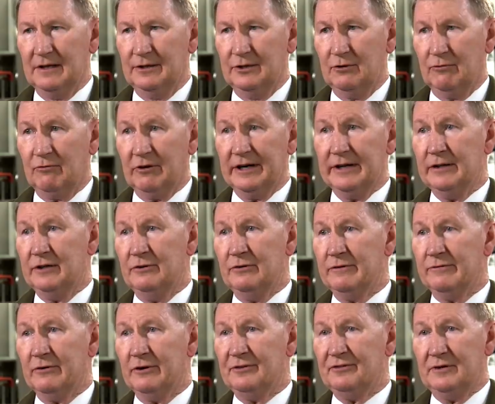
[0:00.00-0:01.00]
Running the
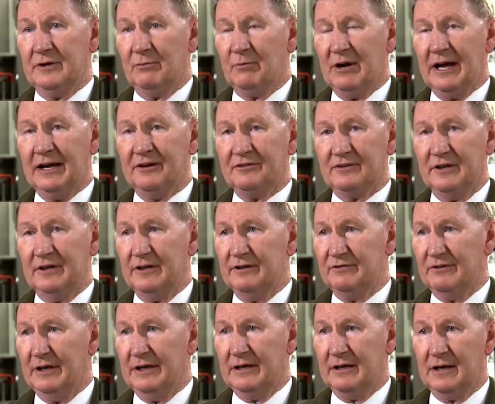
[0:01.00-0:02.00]
University of Nebraska
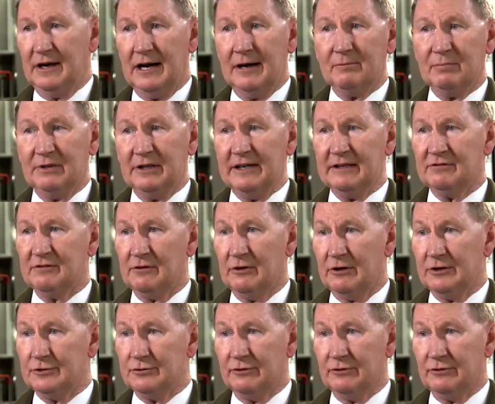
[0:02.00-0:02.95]
is a complex, large